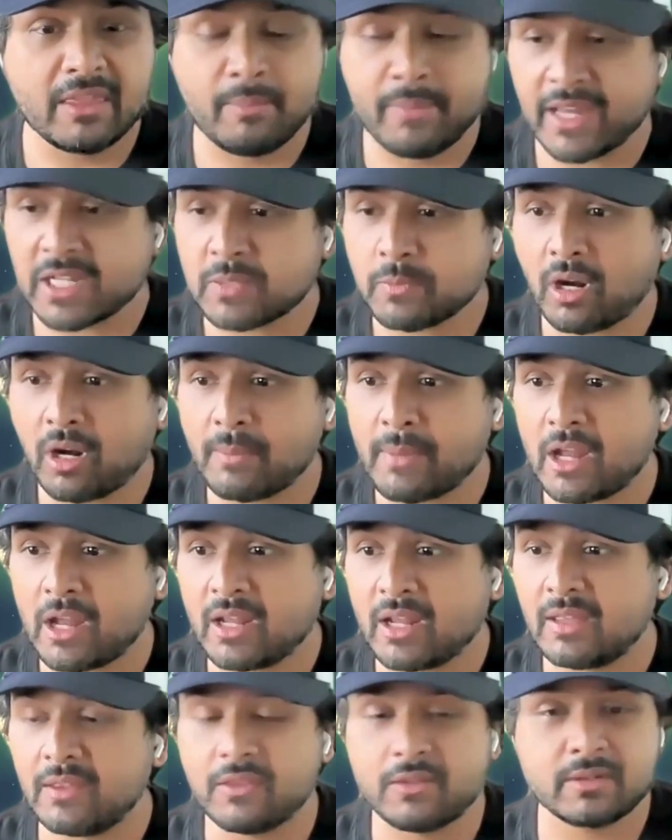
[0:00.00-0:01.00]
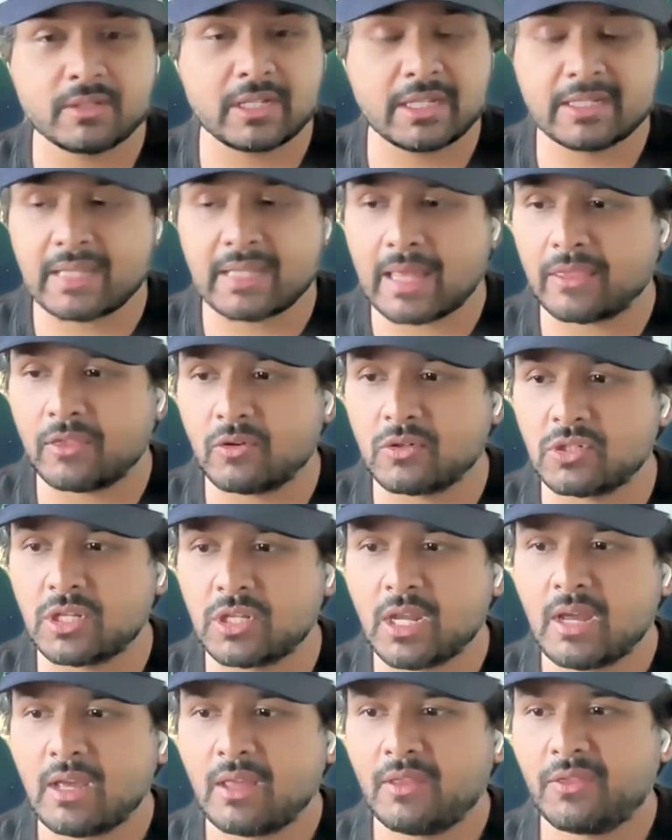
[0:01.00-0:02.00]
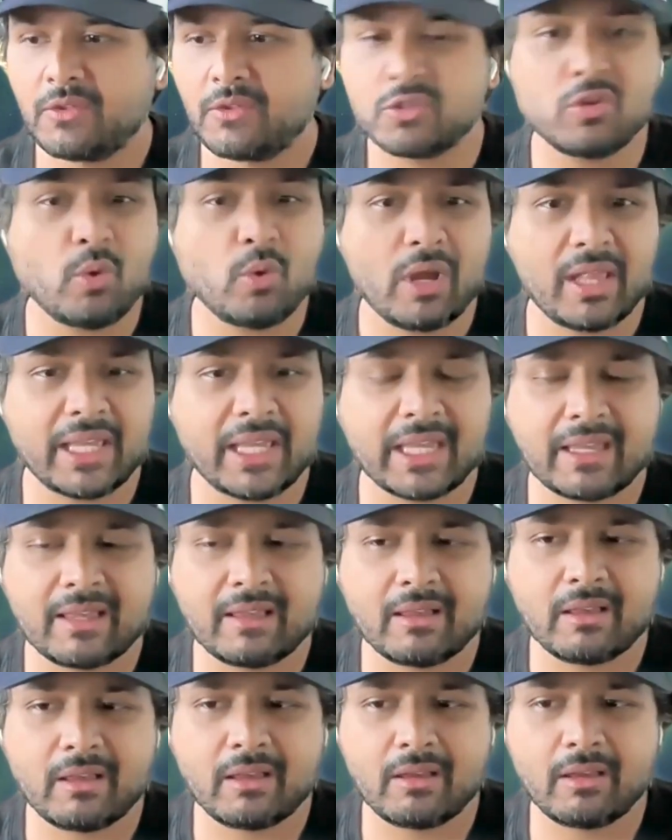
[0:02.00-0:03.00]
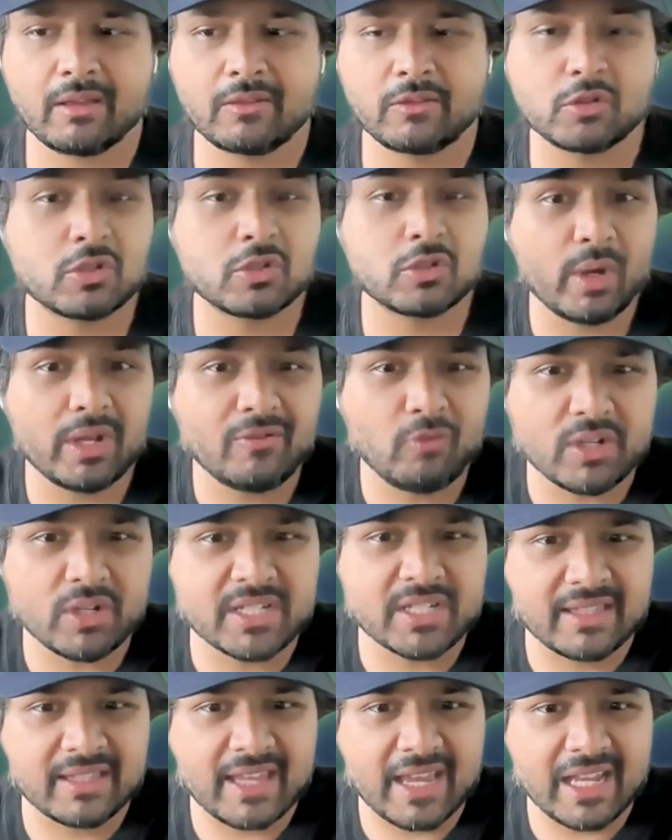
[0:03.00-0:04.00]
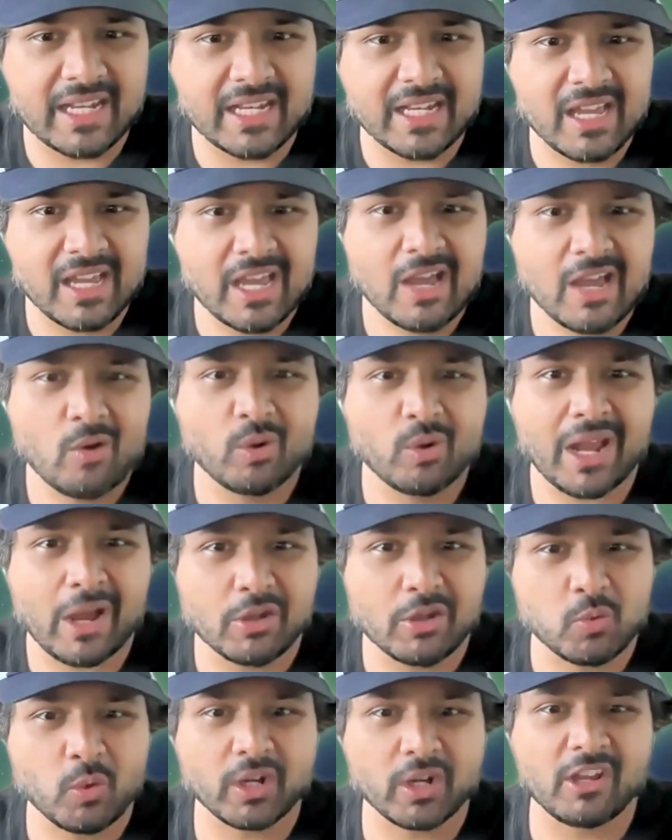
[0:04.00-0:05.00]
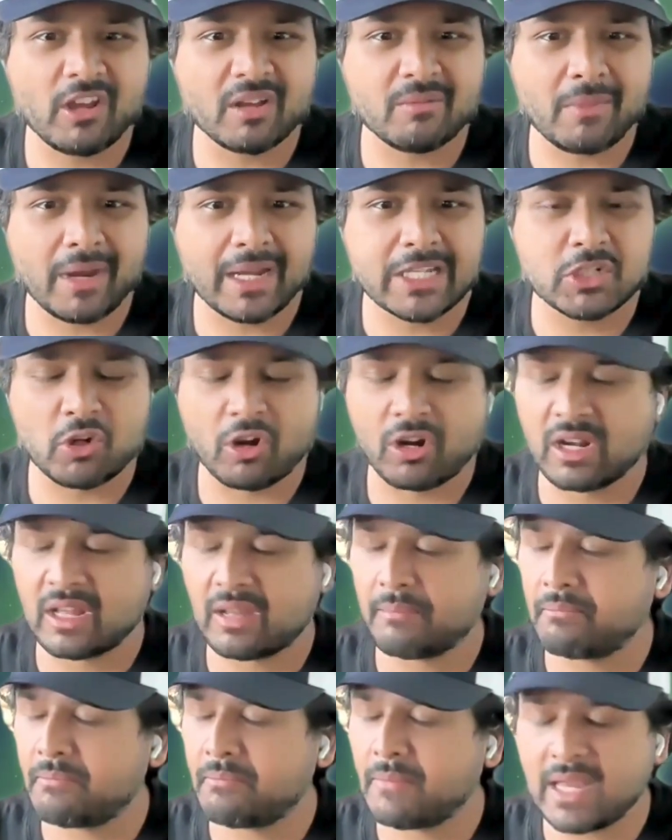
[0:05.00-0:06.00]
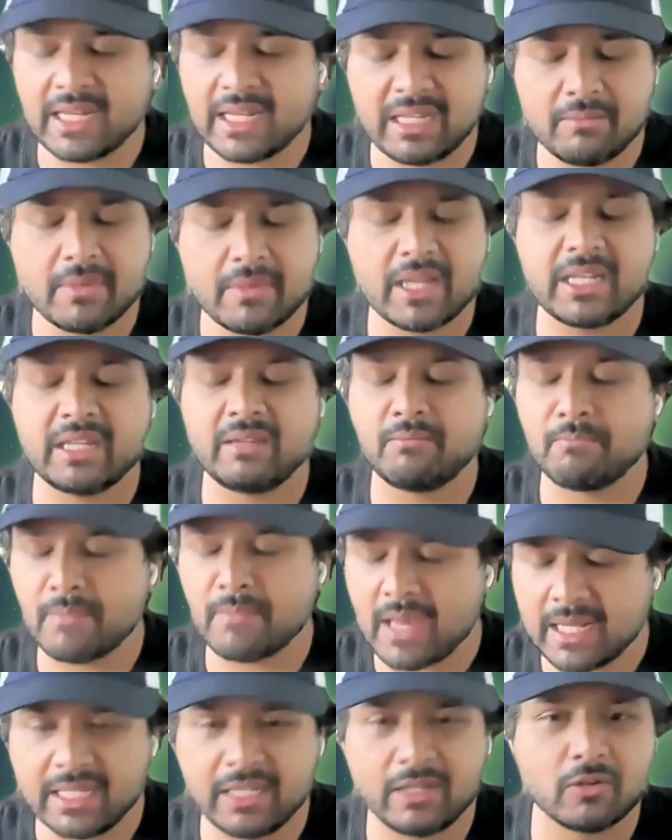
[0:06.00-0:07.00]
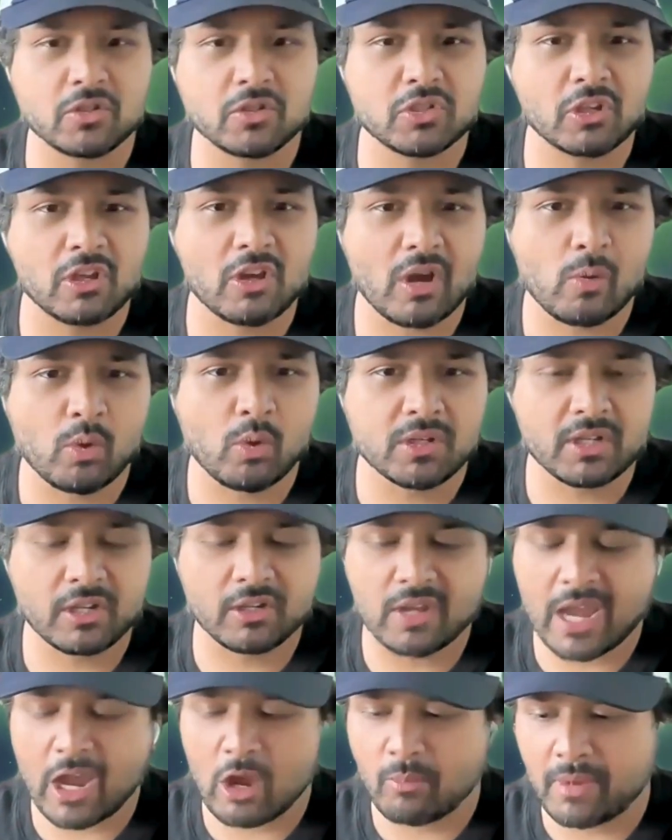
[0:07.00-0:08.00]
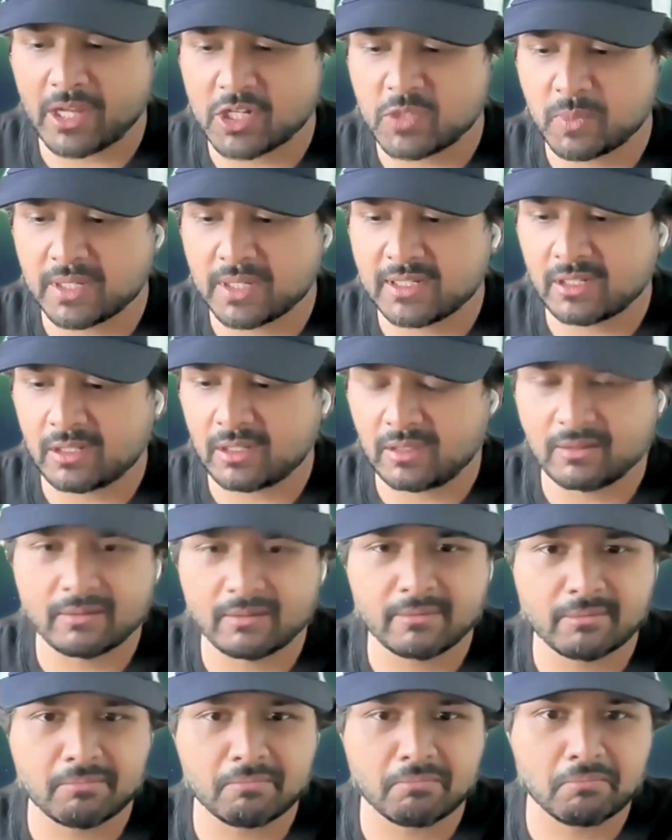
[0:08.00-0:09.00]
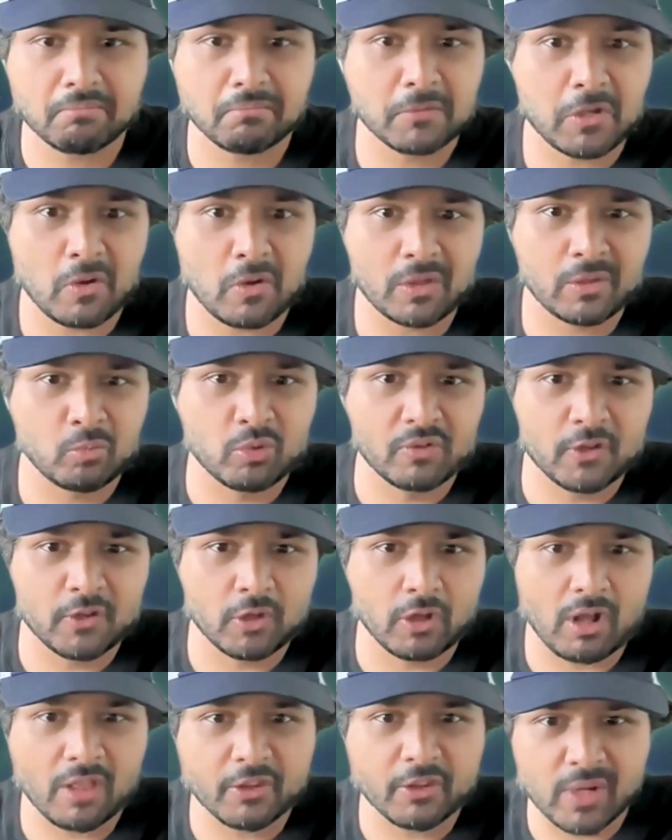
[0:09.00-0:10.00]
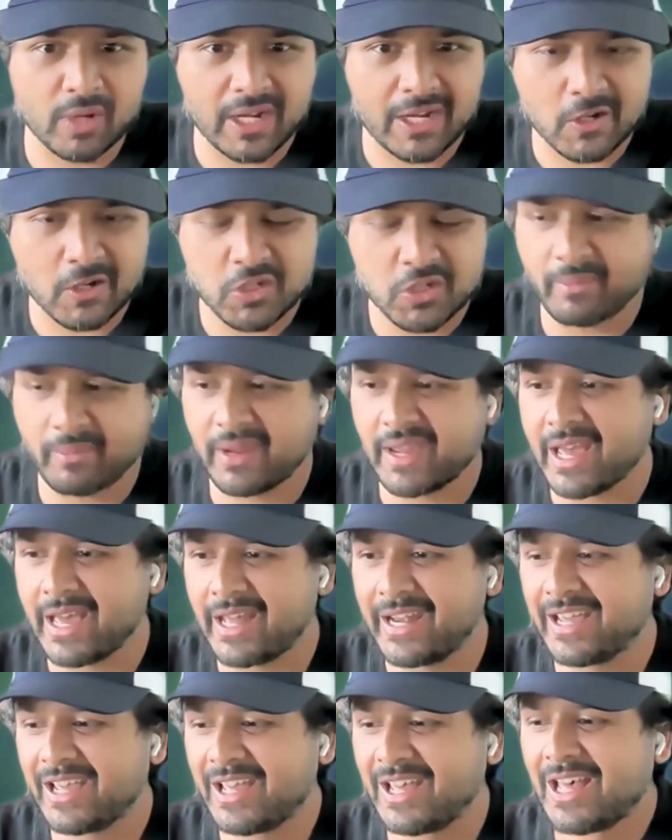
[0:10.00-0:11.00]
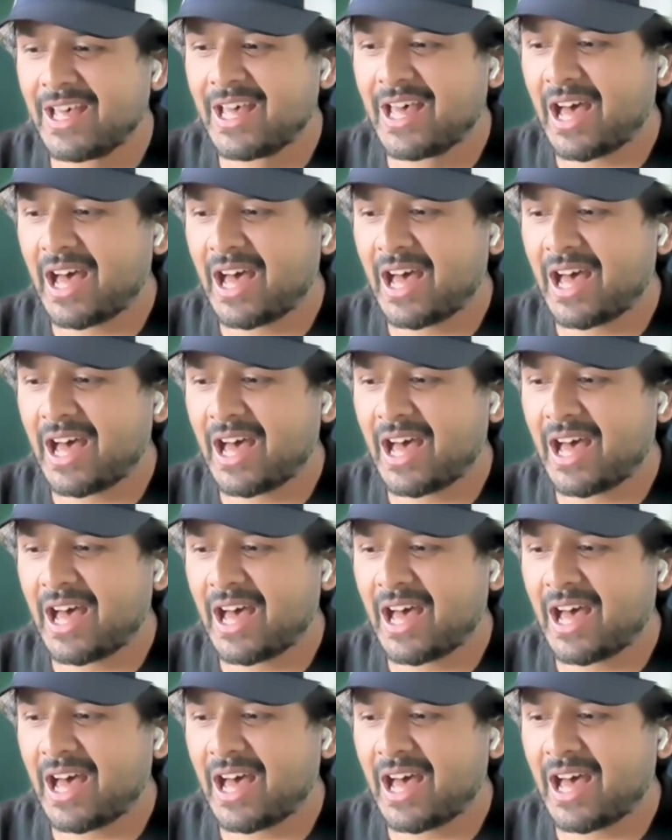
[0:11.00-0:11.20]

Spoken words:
And the best part about it is that there's no there's no invoice at the end. When I was working on my startup many, many, many years ago, I won't tell you how much because it'll reveal all the gray hairs on my head.